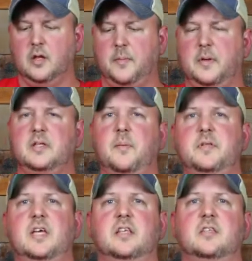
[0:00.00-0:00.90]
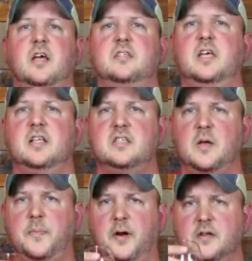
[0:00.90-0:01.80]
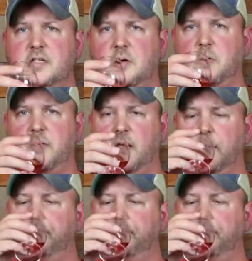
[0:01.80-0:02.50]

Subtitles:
Let me take a second sip here and see what we think.